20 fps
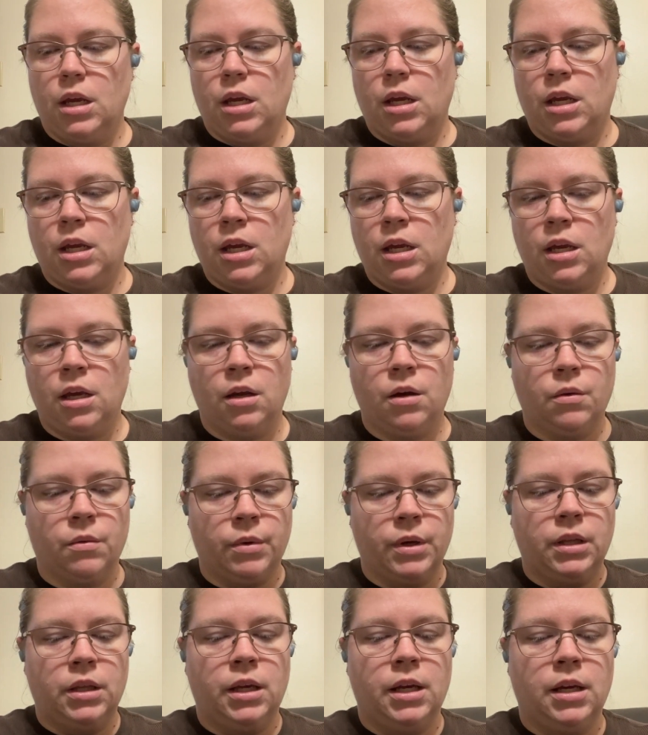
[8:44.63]
He
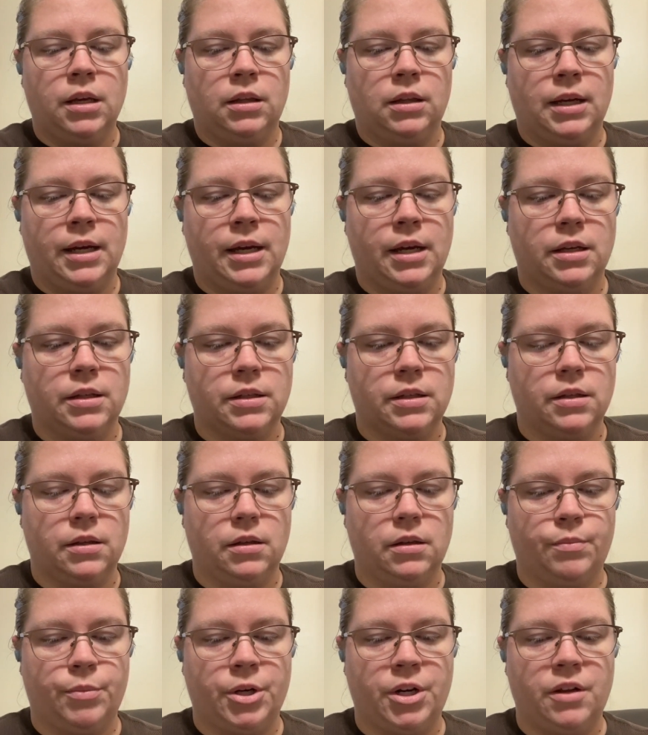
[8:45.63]
really likes
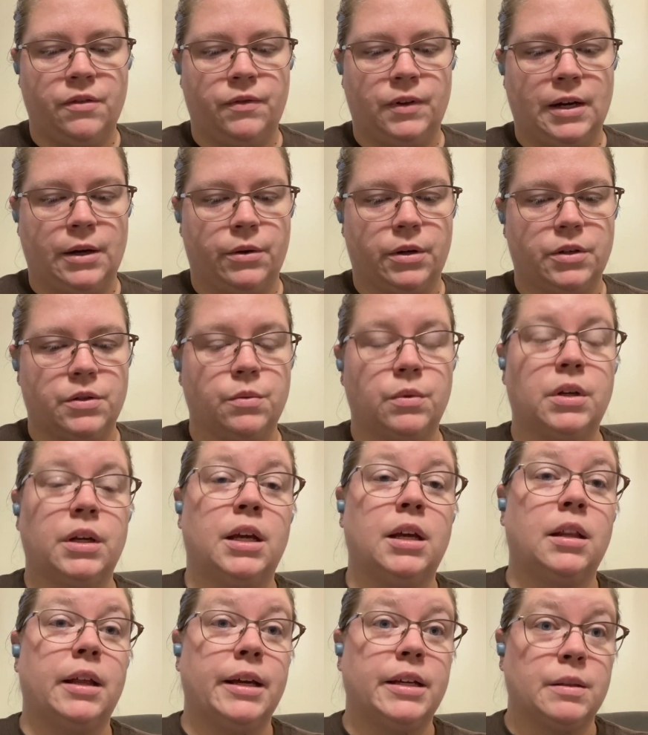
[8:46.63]
pretty flowers. Well, he
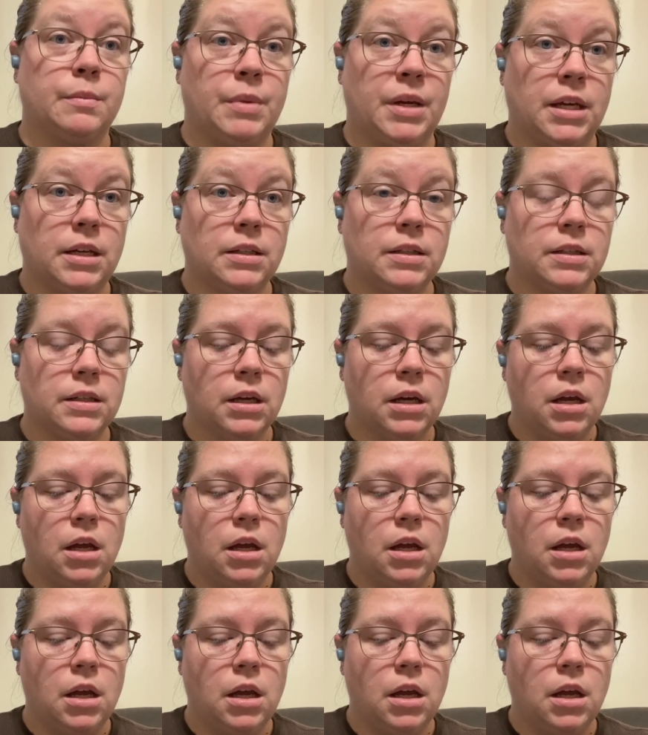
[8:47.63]
likes bees,